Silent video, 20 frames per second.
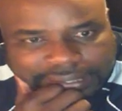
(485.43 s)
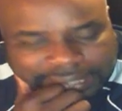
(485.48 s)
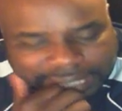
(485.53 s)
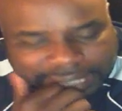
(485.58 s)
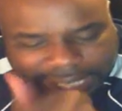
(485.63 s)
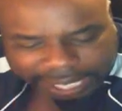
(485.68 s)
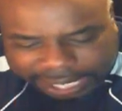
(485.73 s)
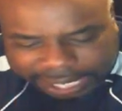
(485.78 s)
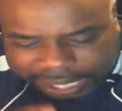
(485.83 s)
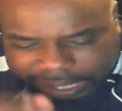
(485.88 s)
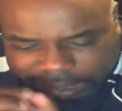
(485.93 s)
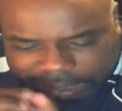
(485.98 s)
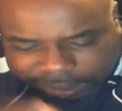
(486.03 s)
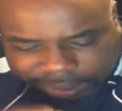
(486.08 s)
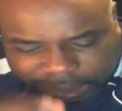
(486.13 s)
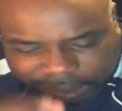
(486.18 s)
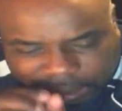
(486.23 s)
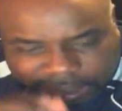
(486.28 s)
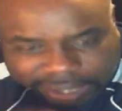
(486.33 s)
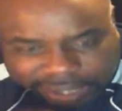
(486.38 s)
Any
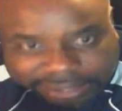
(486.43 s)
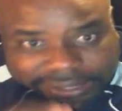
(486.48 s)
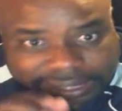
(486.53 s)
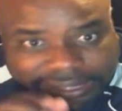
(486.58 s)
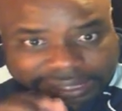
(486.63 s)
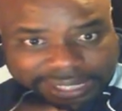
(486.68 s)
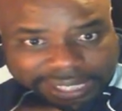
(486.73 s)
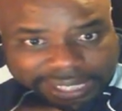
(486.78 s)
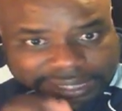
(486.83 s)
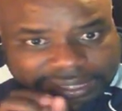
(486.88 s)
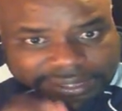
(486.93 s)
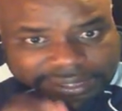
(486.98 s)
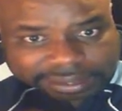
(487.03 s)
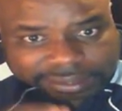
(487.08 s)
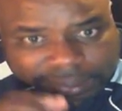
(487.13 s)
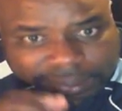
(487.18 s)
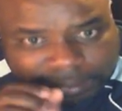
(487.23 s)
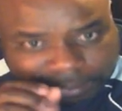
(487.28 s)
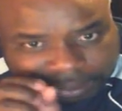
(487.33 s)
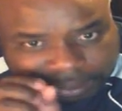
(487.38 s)
authority that this
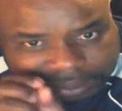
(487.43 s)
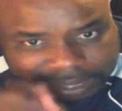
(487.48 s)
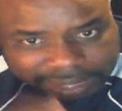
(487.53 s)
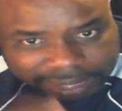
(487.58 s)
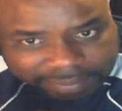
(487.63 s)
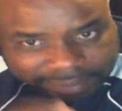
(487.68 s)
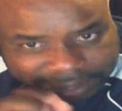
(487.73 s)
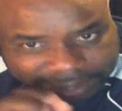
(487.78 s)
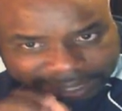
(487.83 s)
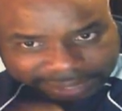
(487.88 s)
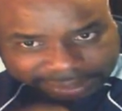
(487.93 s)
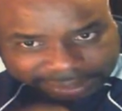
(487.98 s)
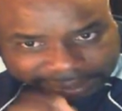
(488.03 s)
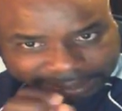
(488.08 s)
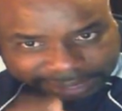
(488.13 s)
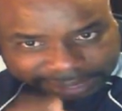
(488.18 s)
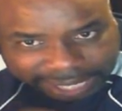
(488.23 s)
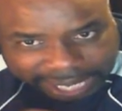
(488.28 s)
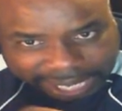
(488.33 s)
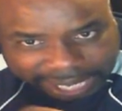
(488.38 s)
old devil
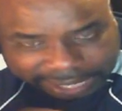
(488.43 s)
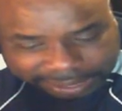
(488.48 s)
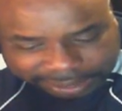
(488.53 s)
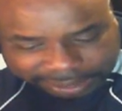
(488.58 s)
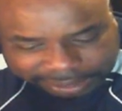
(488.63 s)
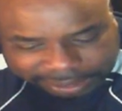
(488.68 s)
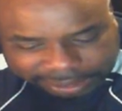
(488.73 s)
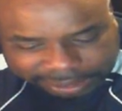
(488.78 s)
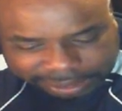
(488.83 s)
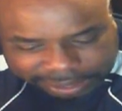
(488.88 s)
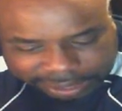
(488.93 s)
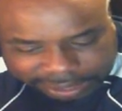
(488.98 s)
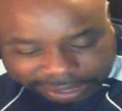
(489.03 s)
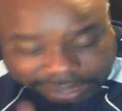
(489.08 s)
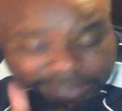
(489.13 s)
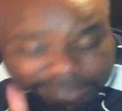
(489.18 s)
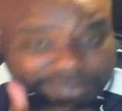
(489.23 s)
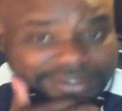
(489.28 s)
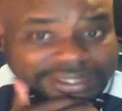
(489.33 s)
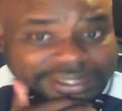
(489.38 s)
exercises
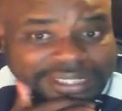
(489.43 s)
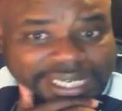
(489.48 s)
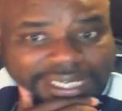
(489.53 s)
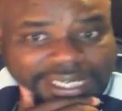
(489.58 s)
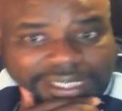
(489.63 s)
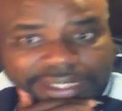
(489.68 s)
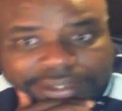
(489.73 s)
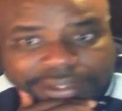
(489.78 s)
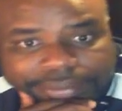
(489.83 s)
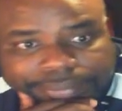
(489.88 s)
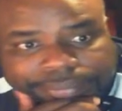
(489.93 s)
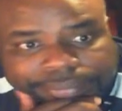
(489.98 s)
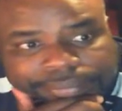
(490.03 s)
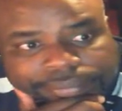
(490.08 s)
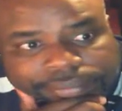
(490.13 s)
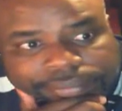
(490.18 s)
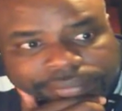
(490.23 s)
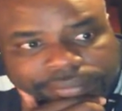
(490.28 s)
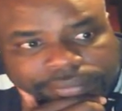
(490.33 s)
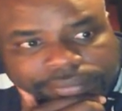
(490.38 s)
was taken,
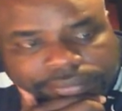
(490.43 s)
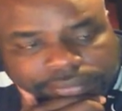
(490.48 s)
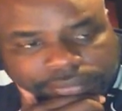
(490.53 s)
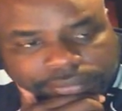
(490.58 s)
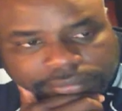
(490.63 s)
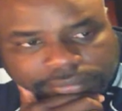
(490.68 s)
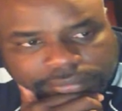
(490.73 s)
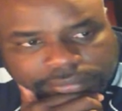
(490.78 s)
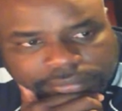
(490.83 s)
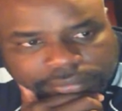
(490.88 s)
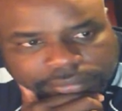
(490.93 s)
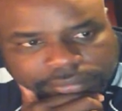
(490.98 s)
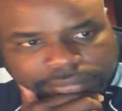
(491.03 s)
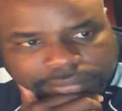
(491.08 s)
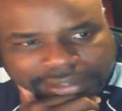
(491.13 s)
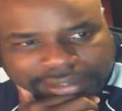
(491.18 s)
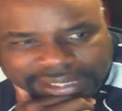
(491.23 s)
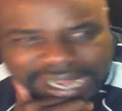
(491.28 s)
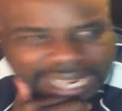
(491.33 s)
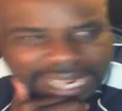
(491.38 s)

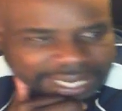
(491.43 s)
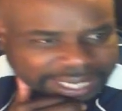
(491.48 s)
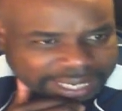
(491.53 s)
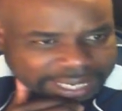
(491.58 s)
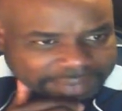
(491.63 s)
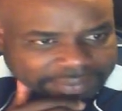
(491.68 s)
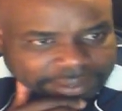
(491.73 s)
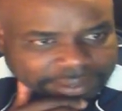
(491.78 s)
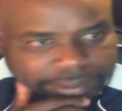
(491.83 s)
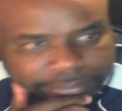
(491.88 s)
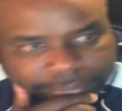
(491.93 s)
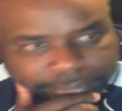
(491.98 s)
not given.